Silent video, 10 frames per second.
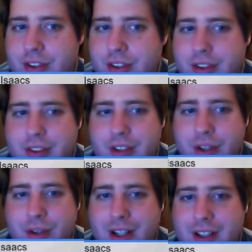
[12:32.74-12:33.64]

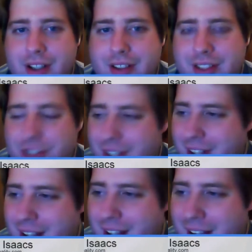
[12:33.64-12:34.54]
So, CJ,
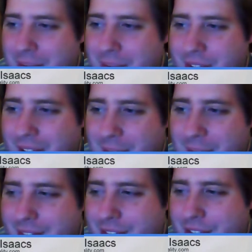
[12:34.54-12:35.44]
I've
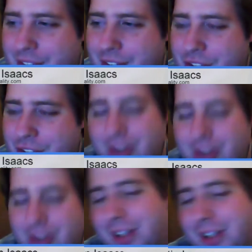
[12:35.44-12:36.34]
been
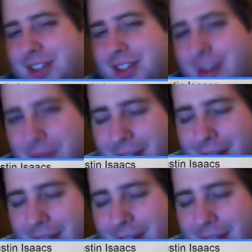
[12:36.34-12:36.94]
struggling with something.